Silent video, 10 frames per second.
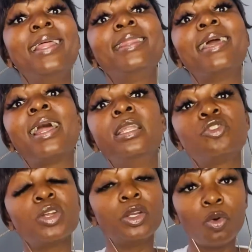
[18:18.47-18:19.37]
They are
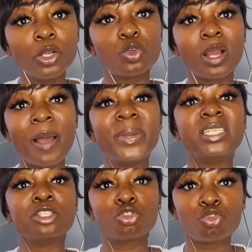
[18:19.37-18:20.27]
literally going to come and
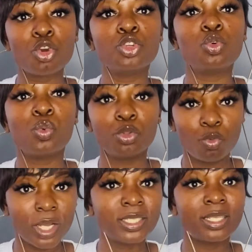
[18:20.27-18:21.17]
destroy you with
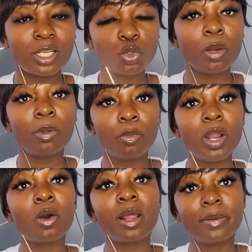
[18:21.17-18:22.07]
words. That's what people are
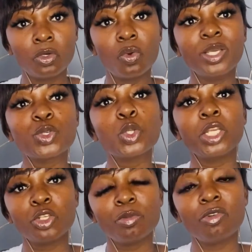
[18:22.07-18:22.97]
going to be doing. So you
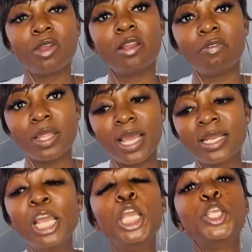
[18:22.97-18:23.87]
need to be ready for that.
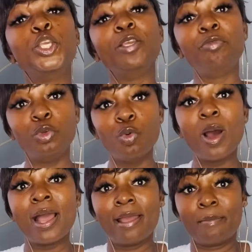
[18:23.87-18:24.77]
If you
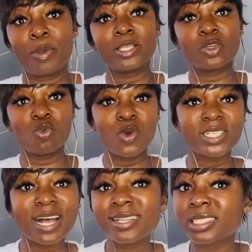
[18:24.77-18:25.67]
are a person who has
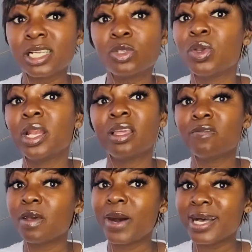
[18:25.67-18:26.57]
answers, you can give
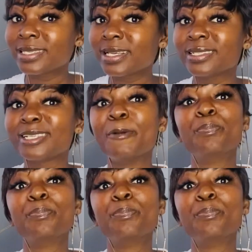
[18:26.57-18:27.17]
them answers.